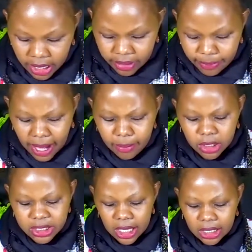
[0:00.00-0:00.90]
The
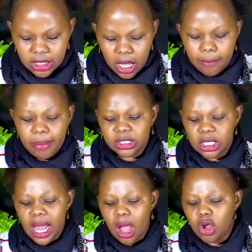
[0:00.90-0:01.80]
Bible says, But
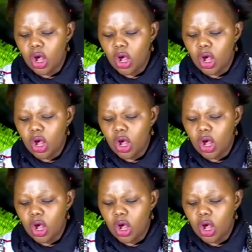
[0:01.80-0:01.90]
now